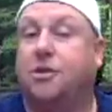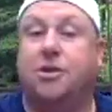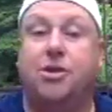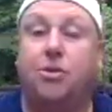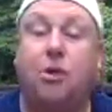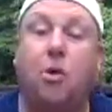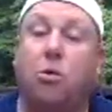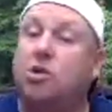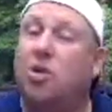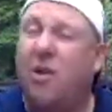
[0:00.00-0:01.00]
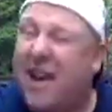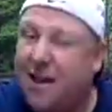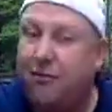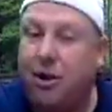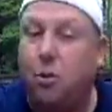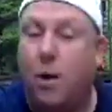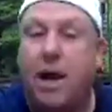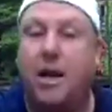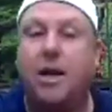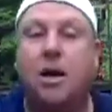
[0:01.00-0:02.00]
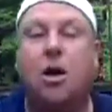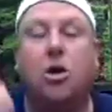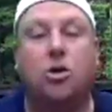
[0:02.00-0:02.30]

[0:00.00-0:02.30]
because as you know, we're so heavily weighted